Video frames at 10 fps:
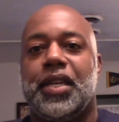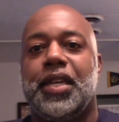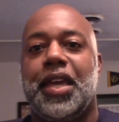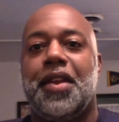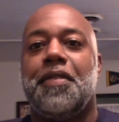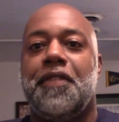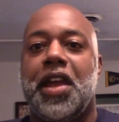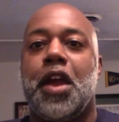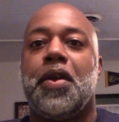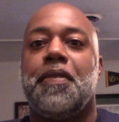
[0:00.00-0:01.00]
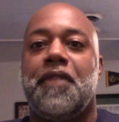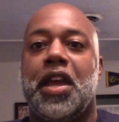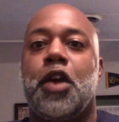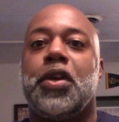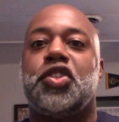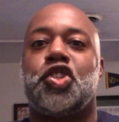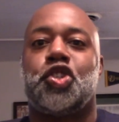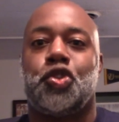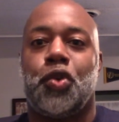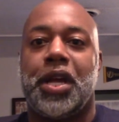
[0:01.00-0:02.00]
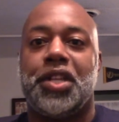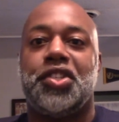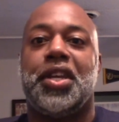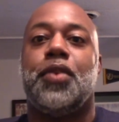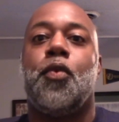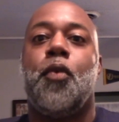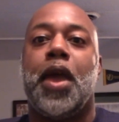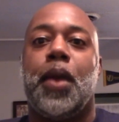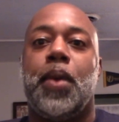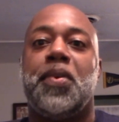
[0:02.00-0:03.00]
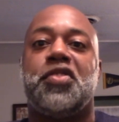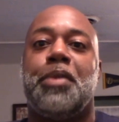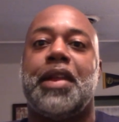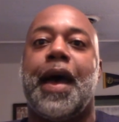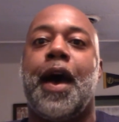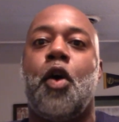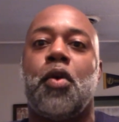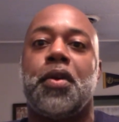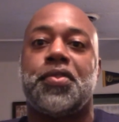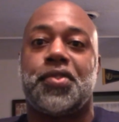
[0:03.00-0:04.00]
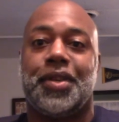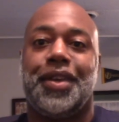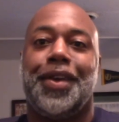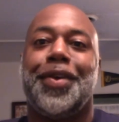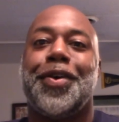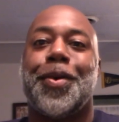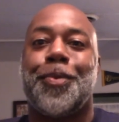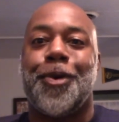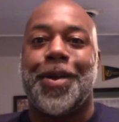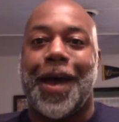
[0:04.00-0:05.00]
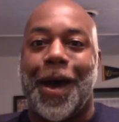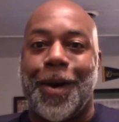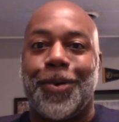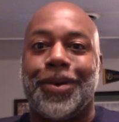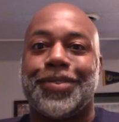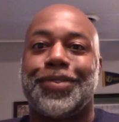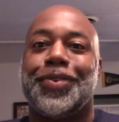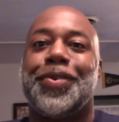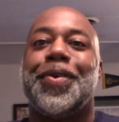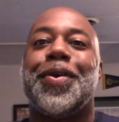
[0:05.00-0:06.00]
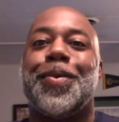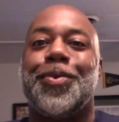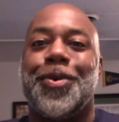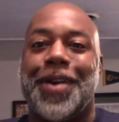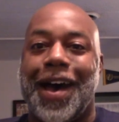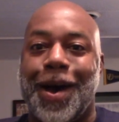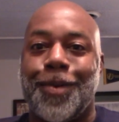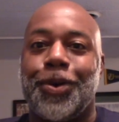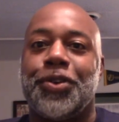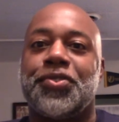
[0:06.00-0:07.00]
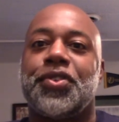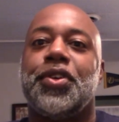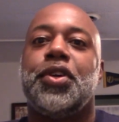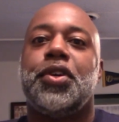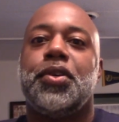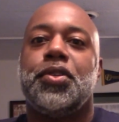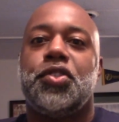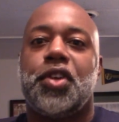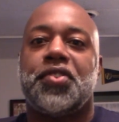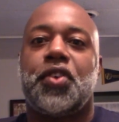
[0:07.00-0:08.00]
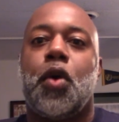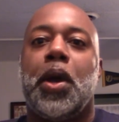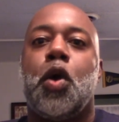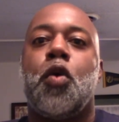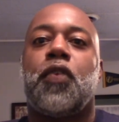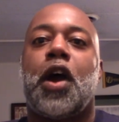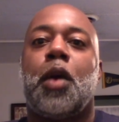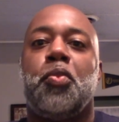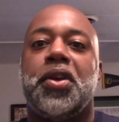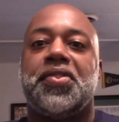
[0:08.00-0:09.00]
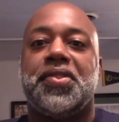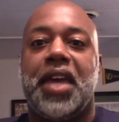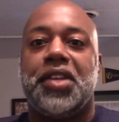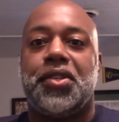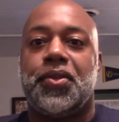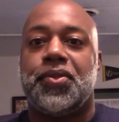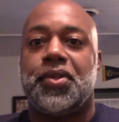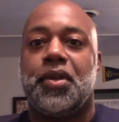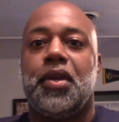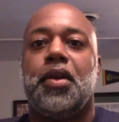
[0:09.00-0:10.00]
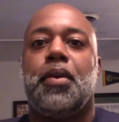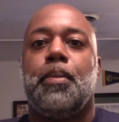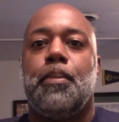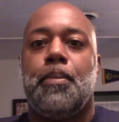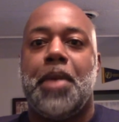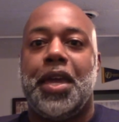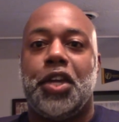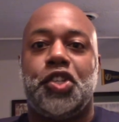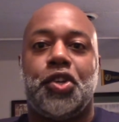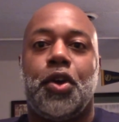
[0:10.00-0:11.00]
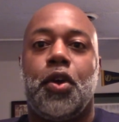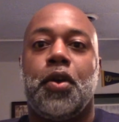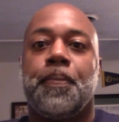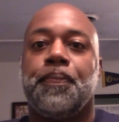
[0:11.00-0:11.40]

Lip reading: in a very, very stringent way. We would spend hours upon hours upon hours just going over our presentations, making sure